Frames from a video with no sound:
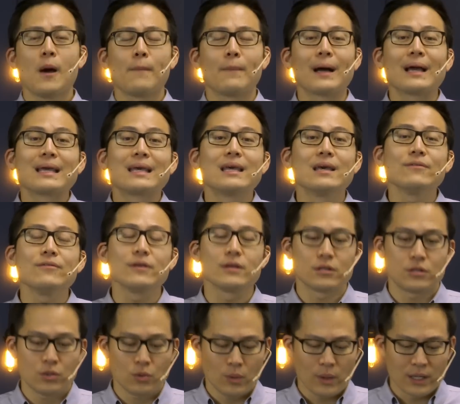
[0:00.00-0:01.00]
by
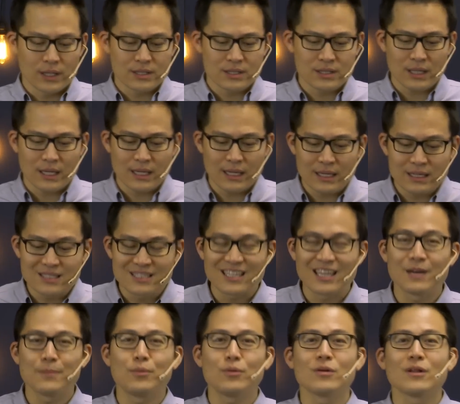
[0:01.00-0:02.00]
giving to us an
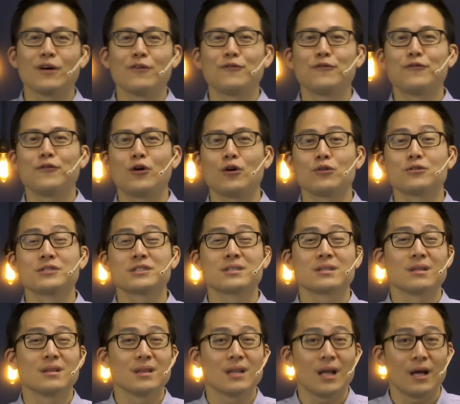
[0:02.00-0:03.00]
example of false
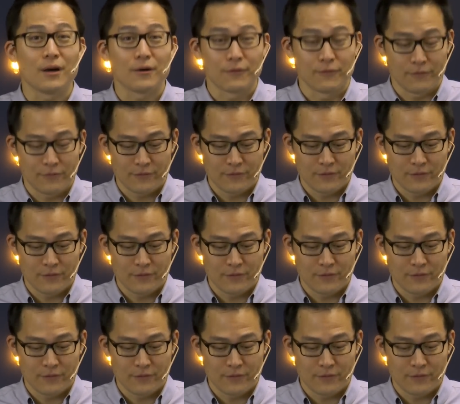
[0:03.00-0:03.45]
love.